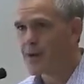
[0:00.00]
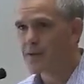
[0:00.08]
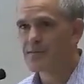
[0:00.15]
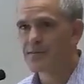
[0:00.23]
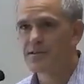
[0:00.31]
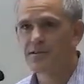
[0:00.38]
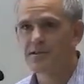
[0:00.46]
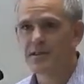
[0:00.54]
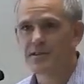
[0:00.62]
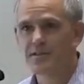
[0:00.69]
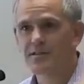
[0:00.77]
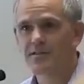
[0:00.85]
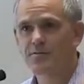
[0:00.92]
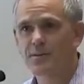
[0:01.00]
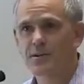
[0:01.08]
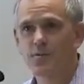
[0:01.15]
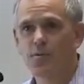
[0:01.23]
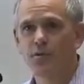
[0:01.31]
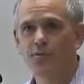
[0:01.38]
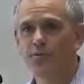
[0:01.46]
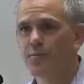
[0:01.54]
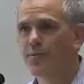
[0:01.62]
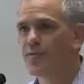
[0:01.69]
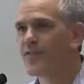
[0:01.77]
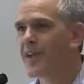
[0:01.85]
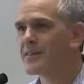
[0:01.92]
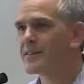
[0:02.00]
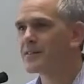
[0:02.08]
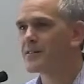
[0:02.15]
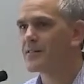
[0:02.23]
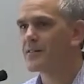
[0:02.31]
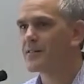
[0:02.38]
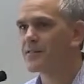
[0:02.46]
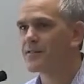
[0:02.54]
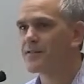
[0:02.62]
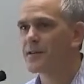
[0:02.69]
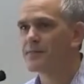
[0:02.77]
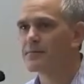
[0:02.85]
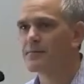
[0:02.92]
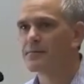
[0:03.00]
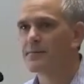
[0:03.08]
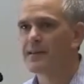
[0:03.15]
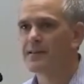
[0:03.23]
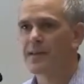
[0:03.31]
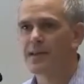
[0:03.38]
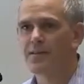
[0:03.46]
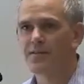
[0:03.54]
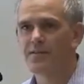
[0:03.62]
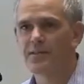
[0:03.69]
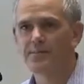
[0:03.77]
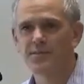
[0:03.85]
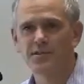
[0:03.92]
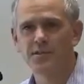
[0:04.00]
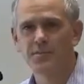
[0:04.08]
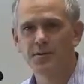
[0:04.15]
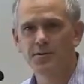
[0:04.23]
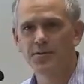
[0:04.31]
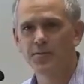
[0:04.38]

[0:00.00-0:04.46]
6.75% are from mental health and substance abuse.